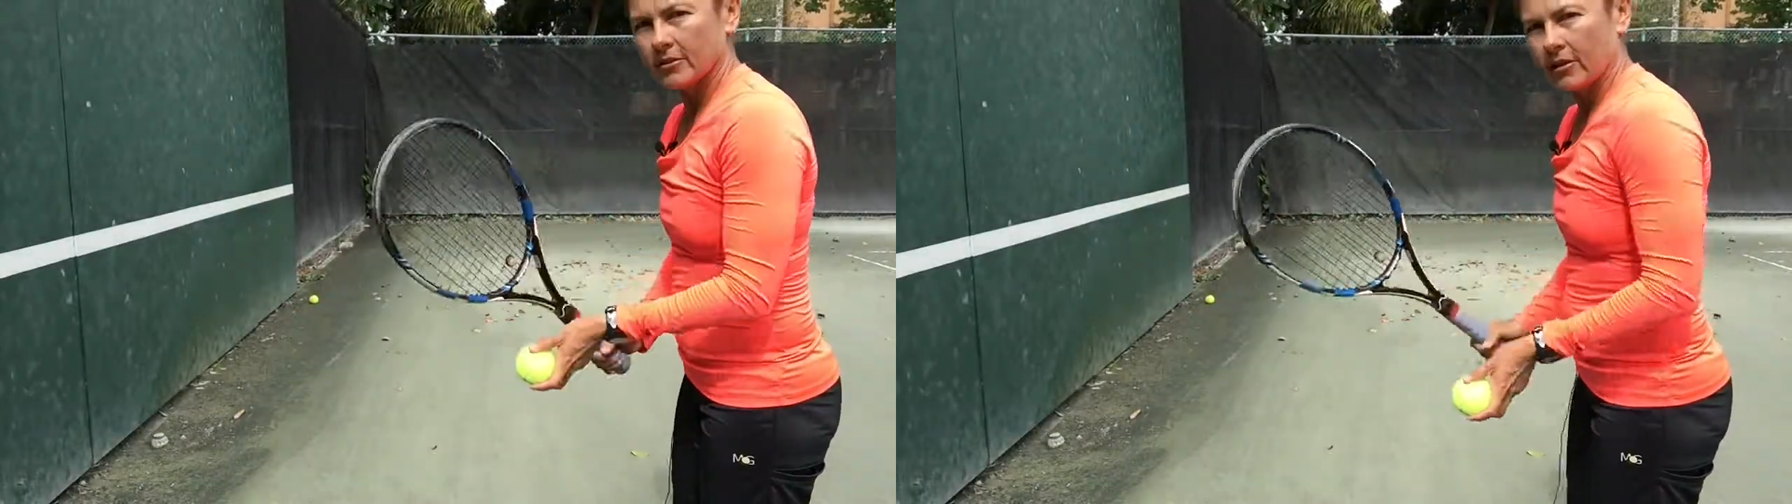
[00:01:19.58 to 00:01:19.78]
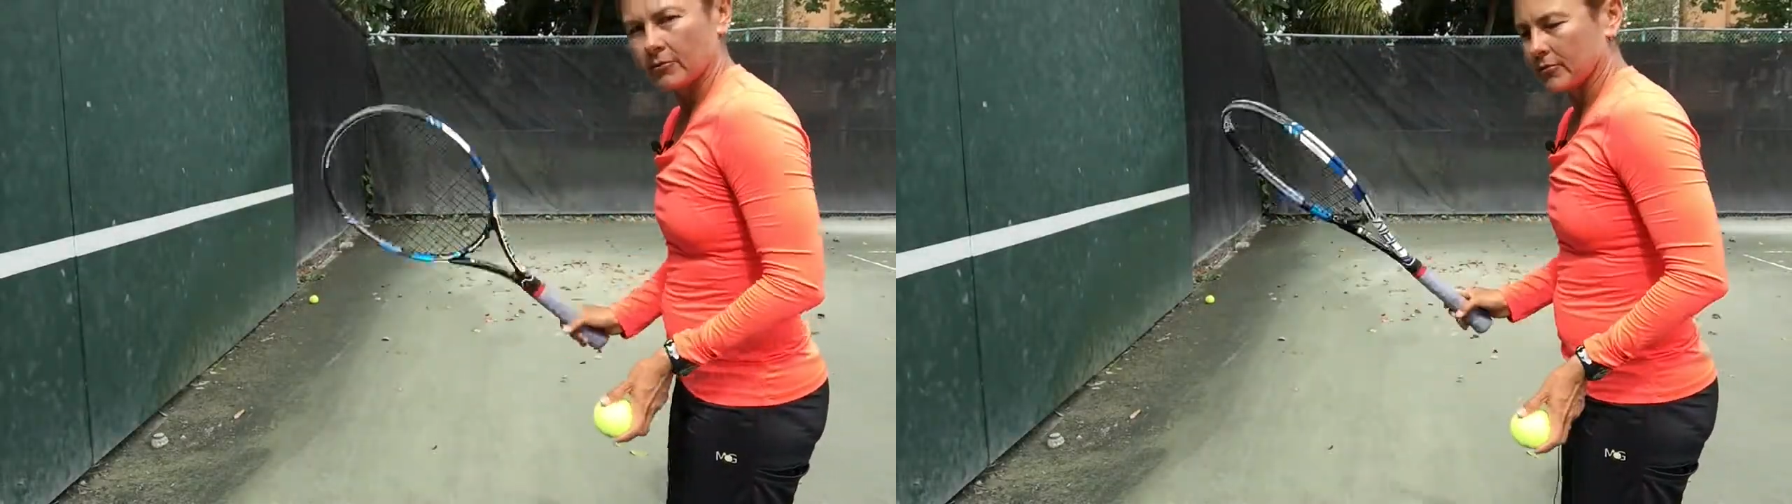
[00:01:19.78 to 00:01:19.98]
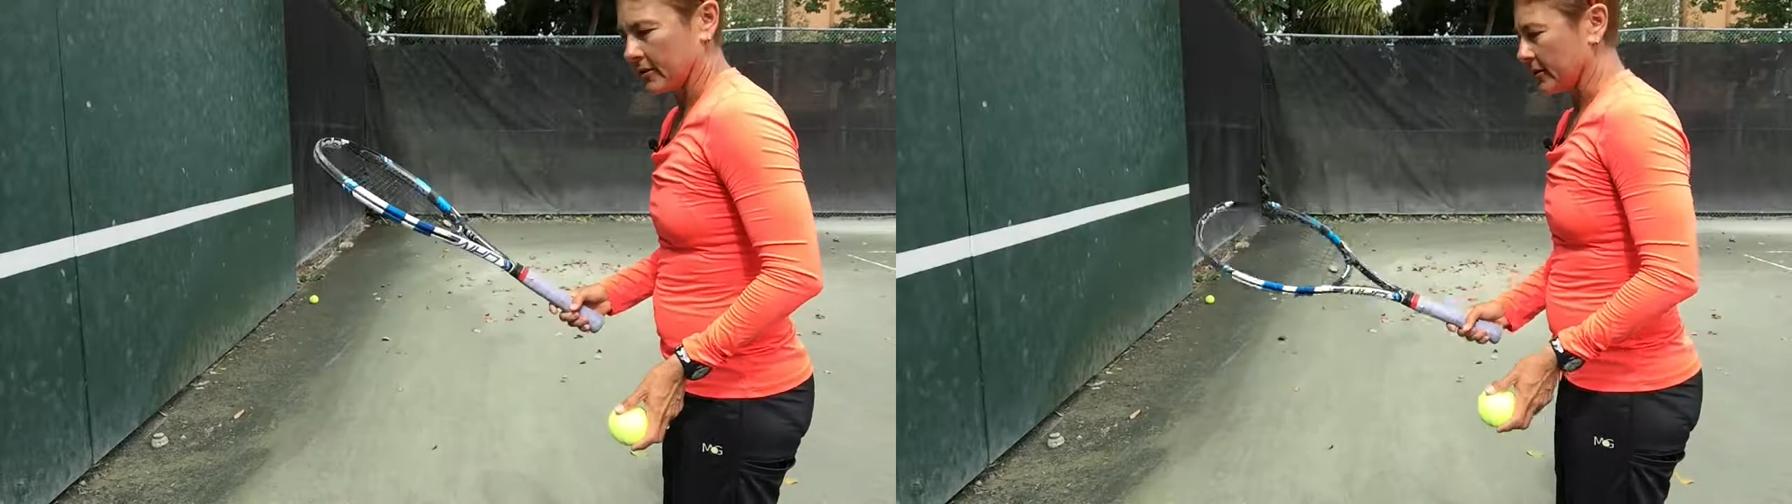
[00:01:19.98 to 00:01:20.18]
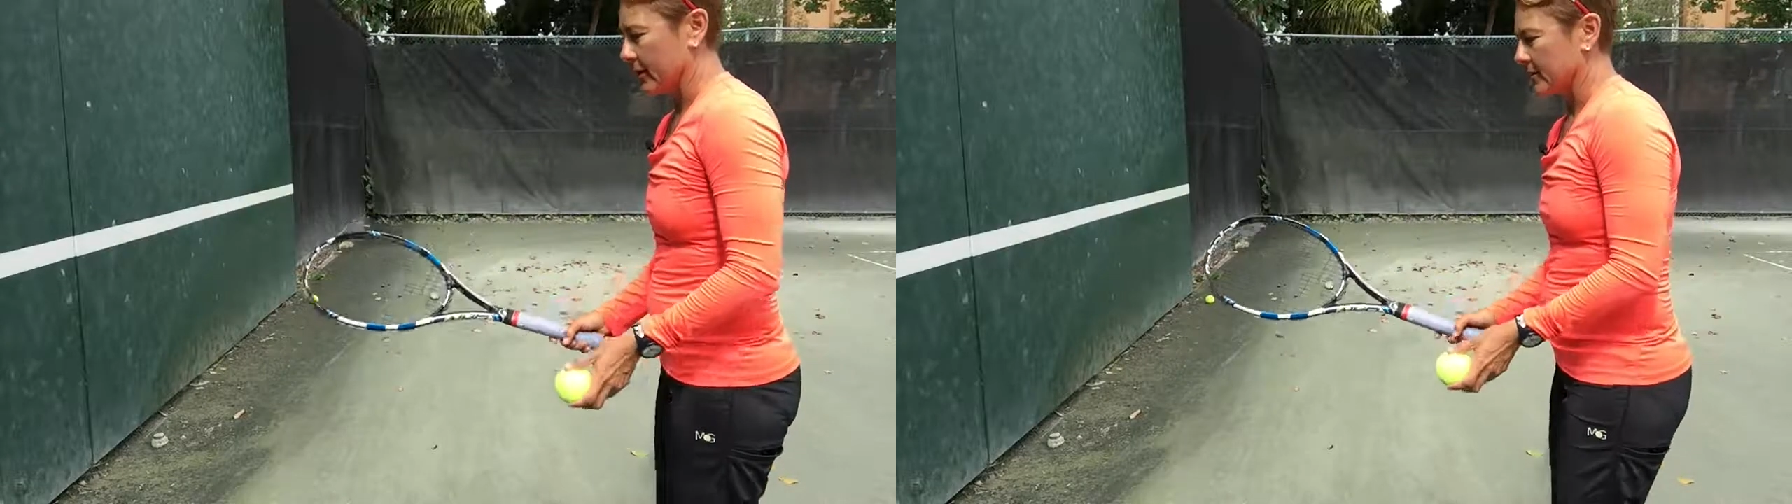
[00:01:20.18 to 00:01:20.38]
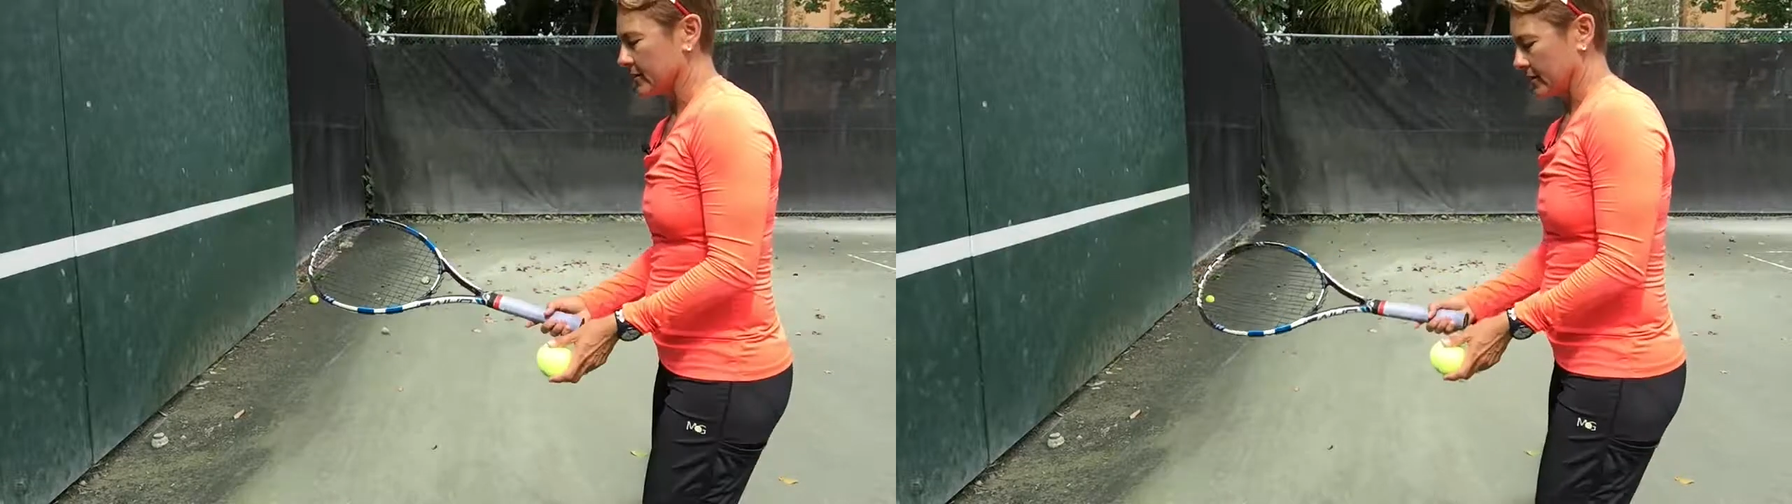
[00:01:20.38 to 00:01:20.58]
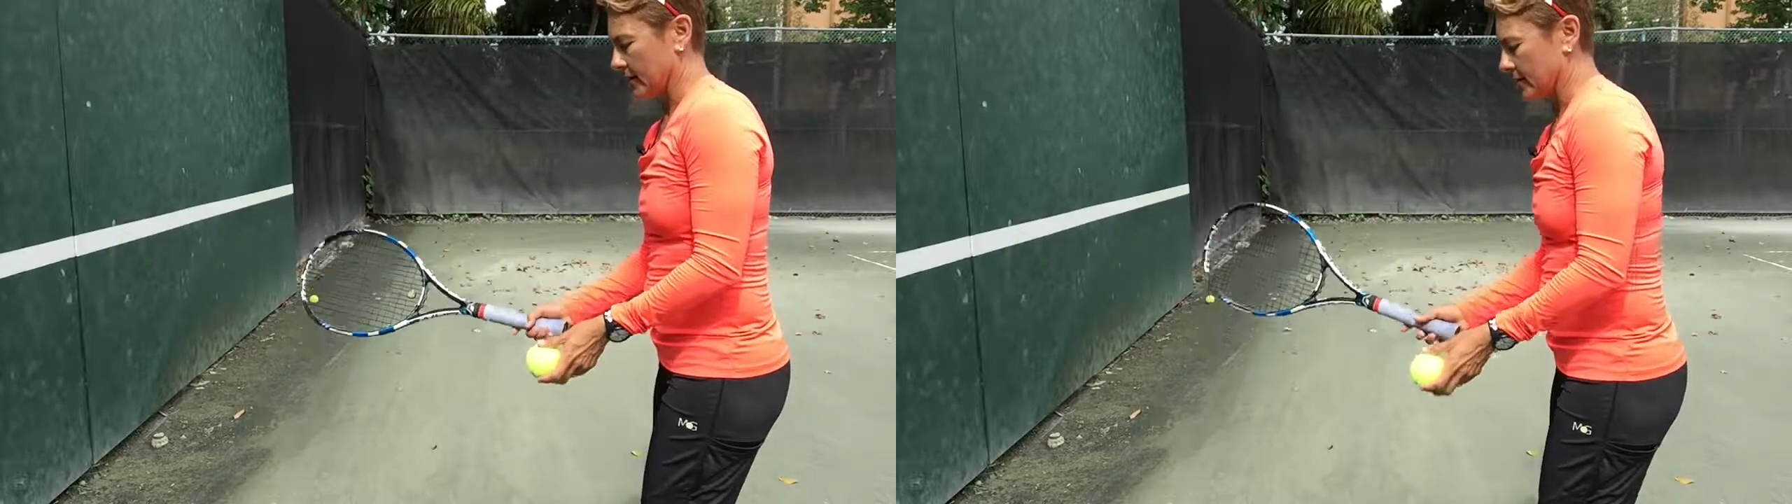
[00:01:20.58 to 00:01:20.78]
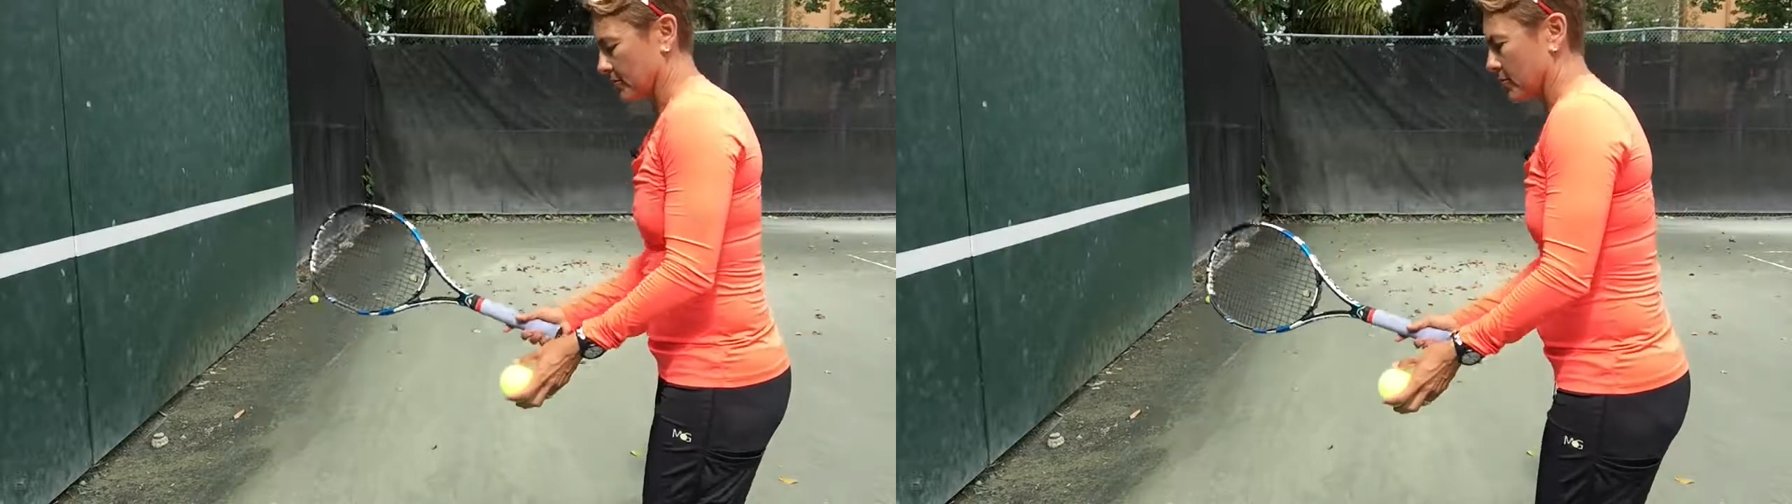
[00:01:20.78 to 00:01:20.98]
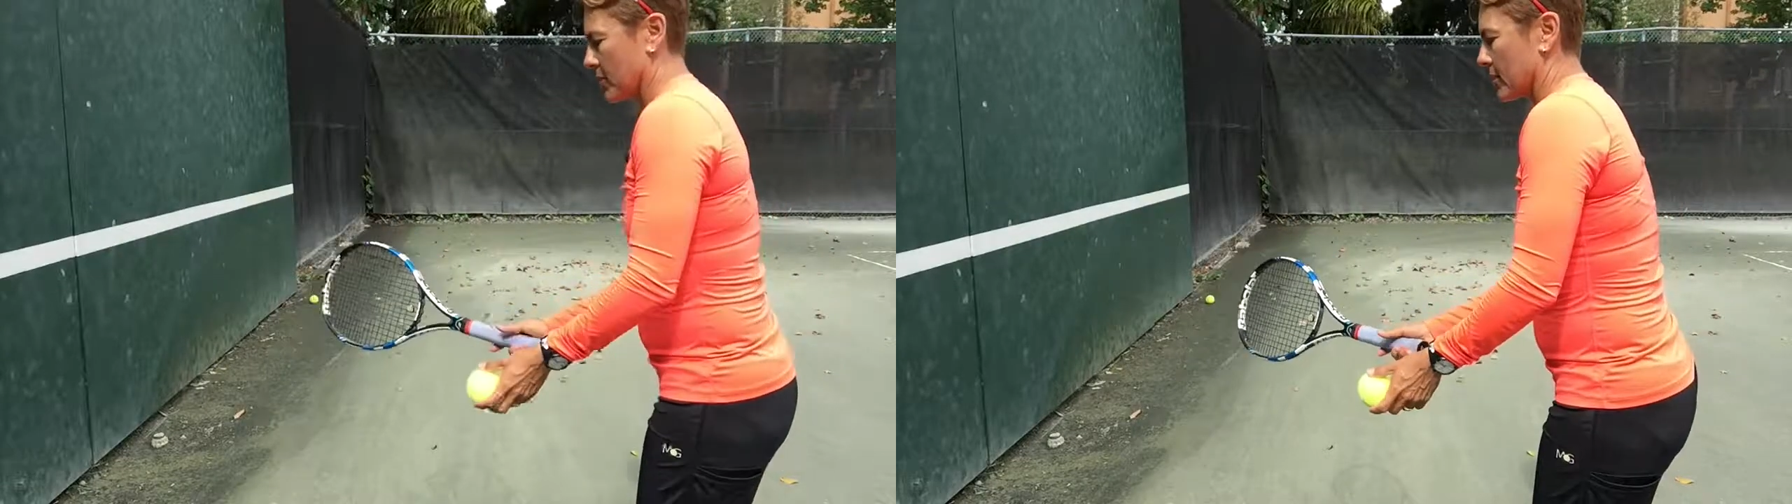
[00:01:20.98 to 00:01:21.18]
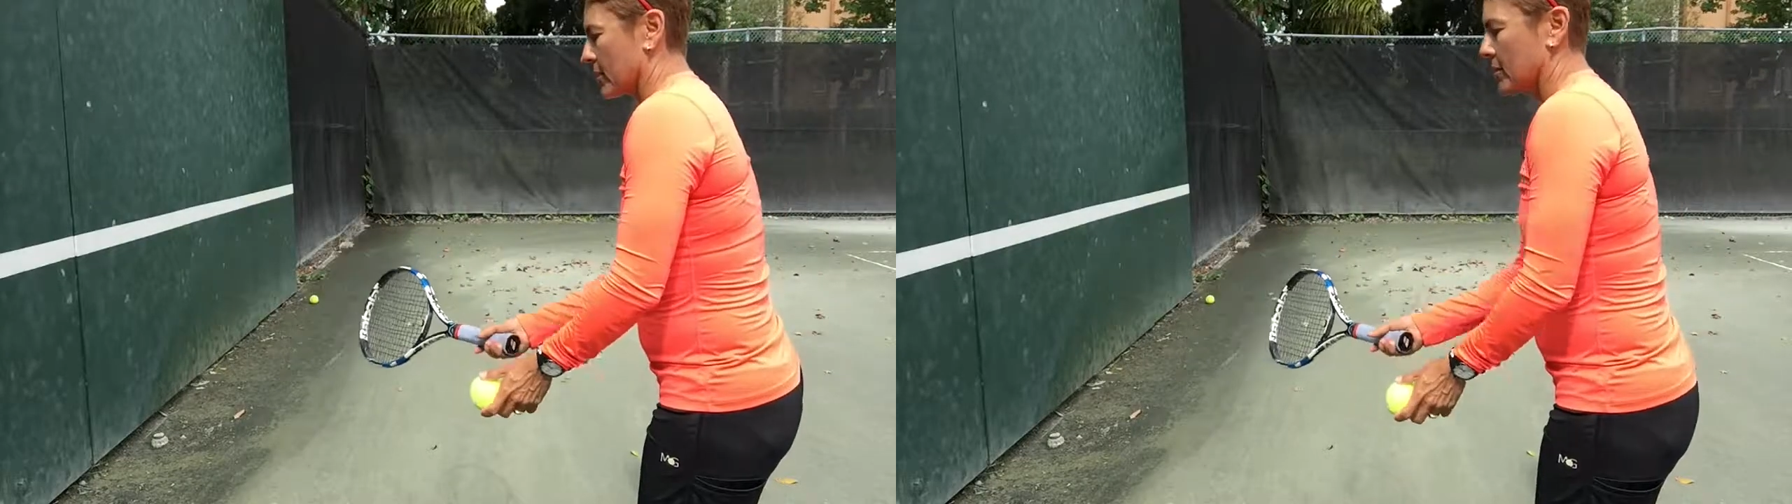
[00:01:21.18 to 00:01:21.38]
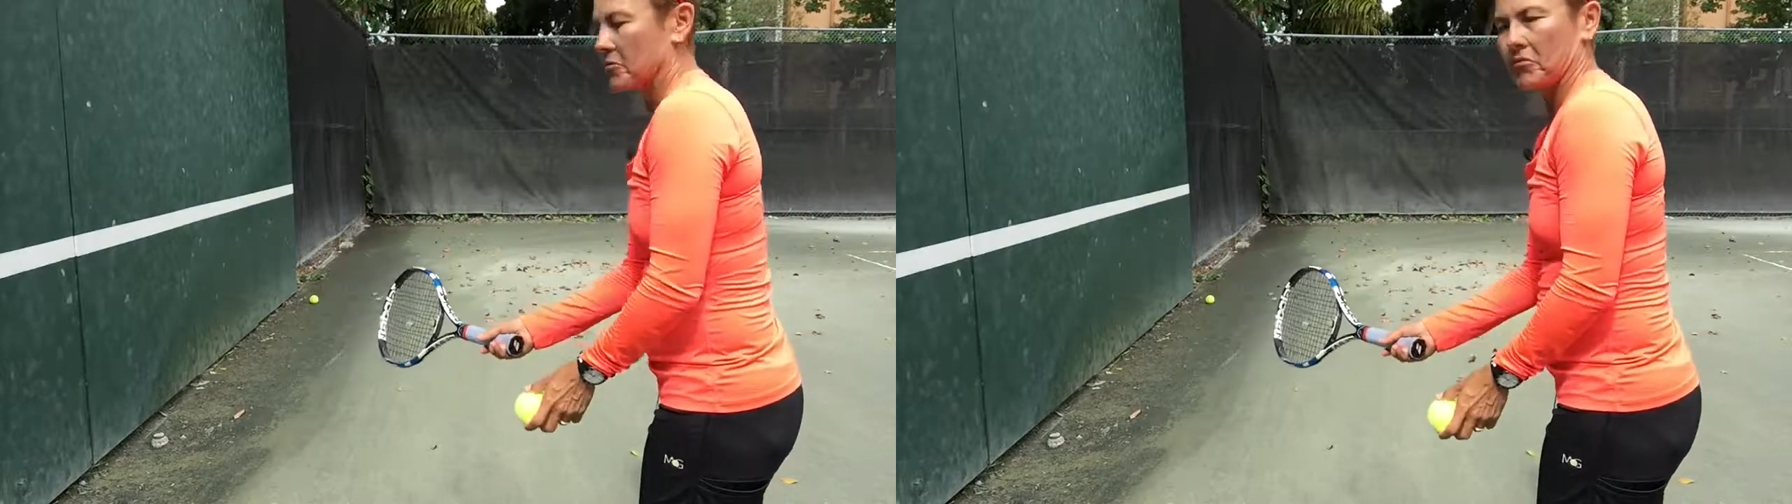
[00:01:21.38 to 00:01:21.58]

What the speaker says: start with an exercise where